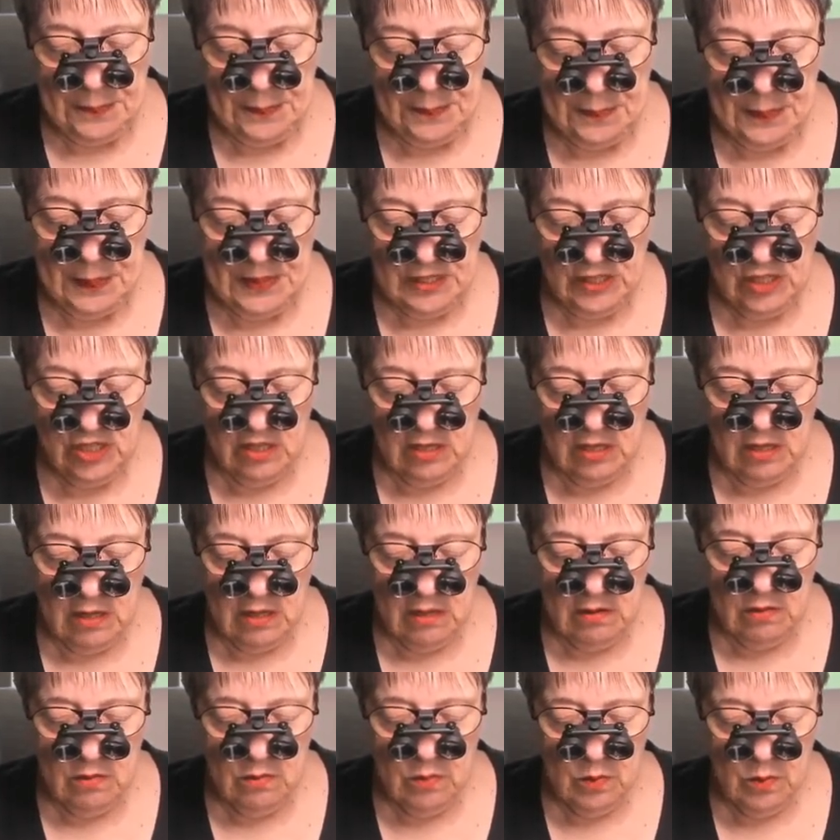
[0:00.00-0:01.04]
But
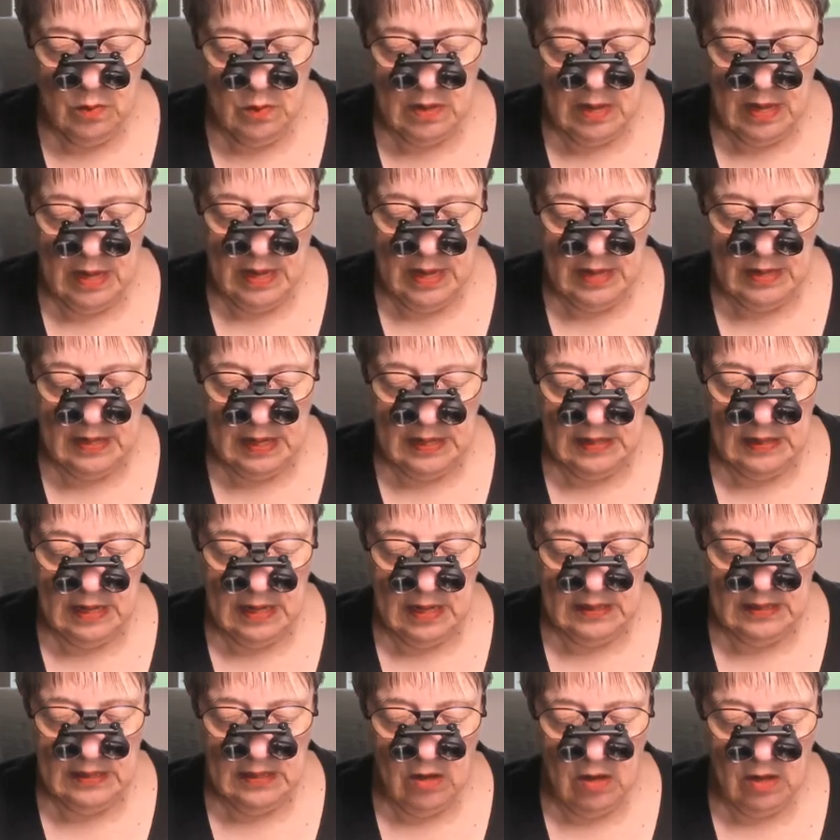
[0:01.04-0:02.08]
and
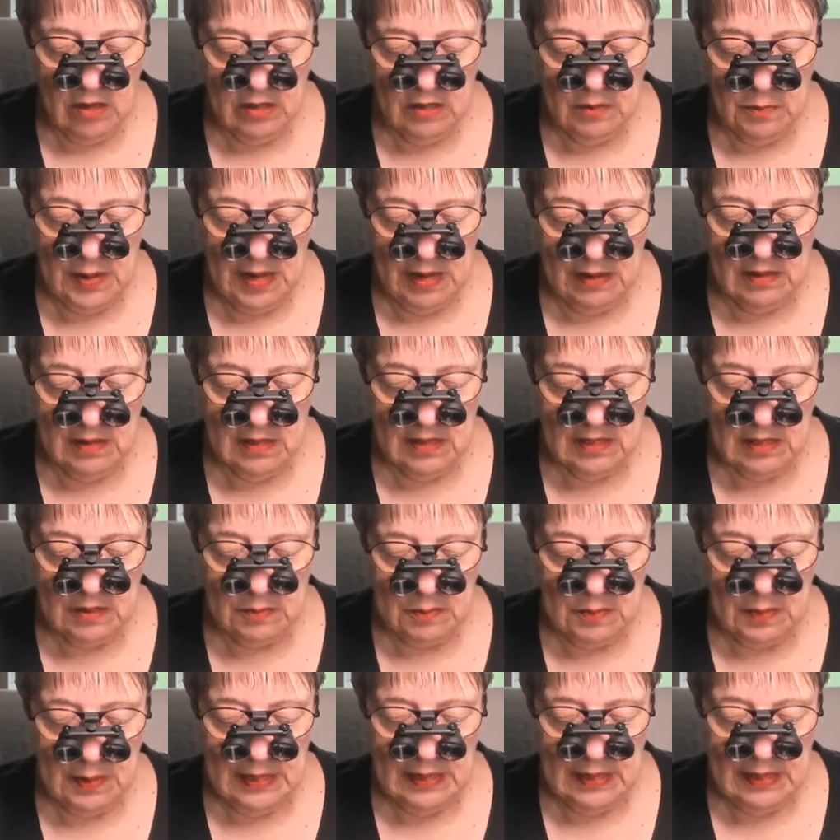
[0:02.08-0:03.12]
I talked about this
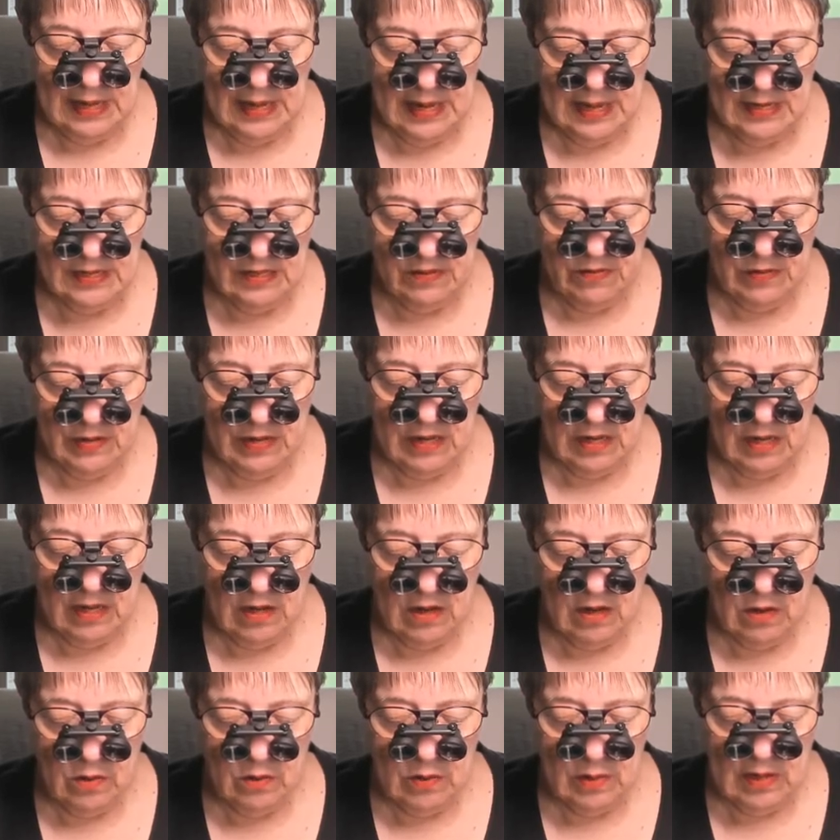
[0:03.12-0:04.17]
my last
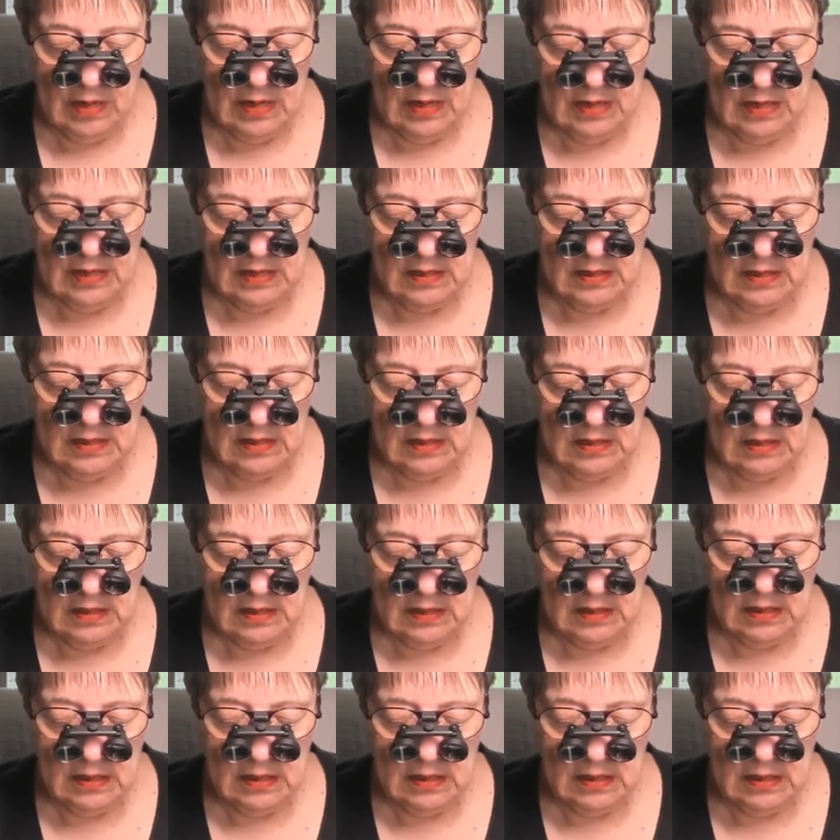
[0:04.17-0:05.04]
video, is